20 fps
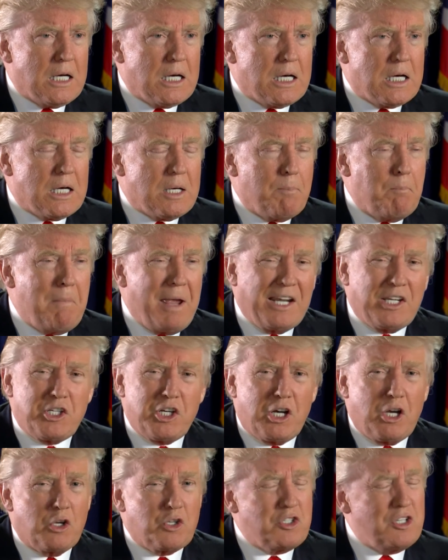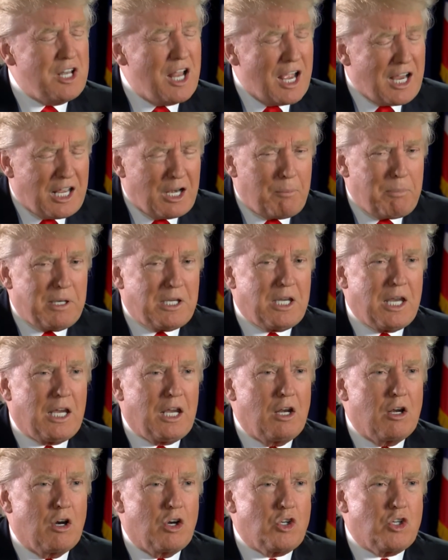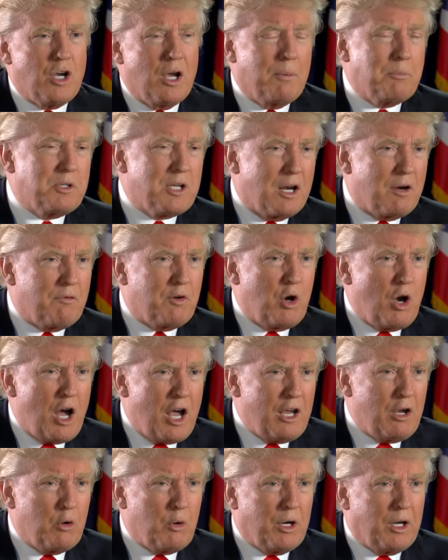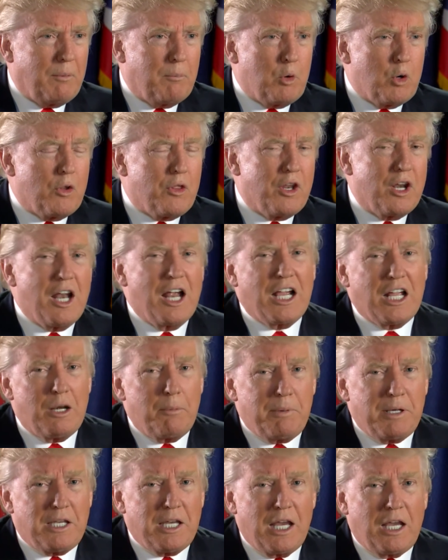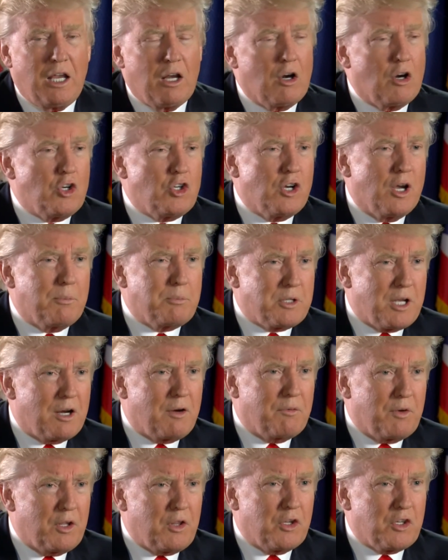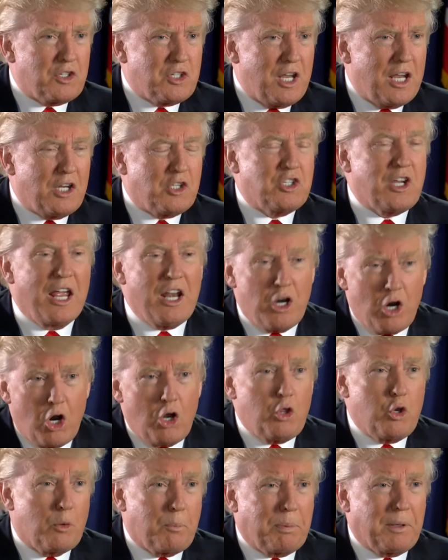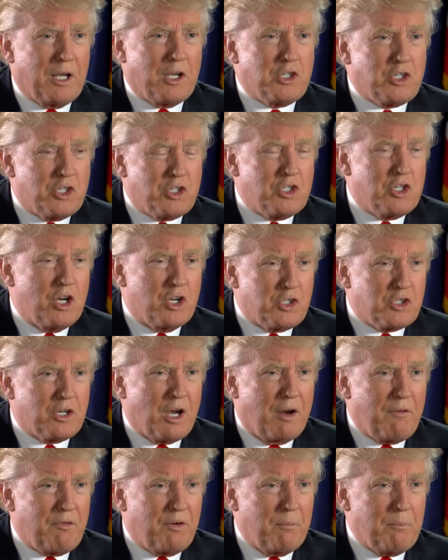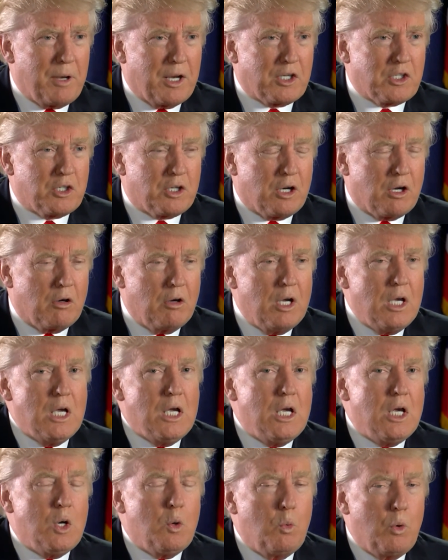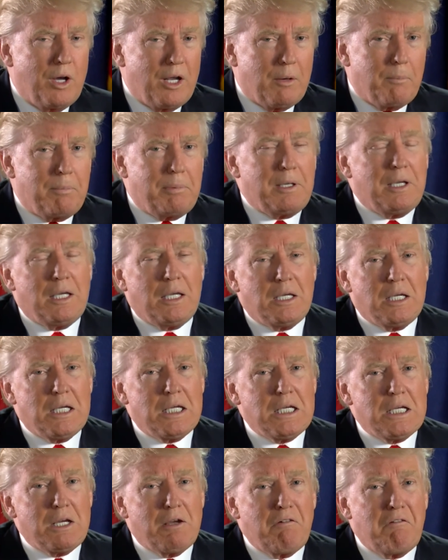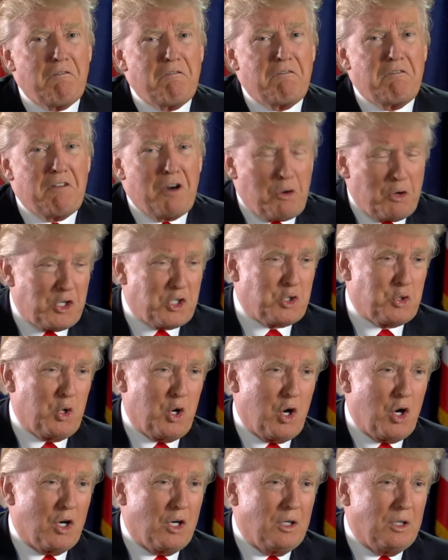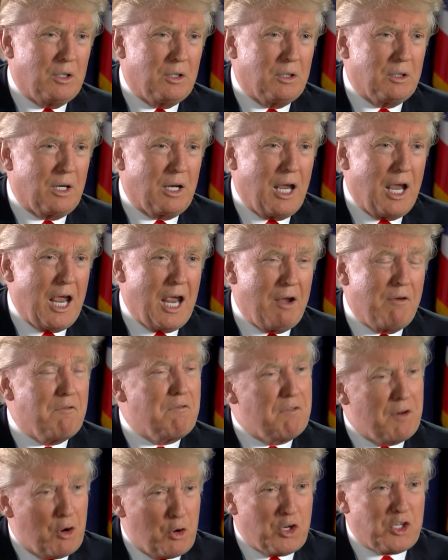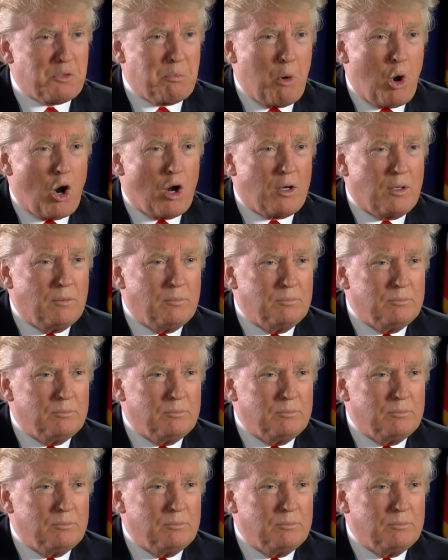Uh, Mexico's not going to be taking our jobs out of Ohio anymore. They're not going to be taking our jobs out of other states and other places aside from Mexico. We're going to be very strong and very smart.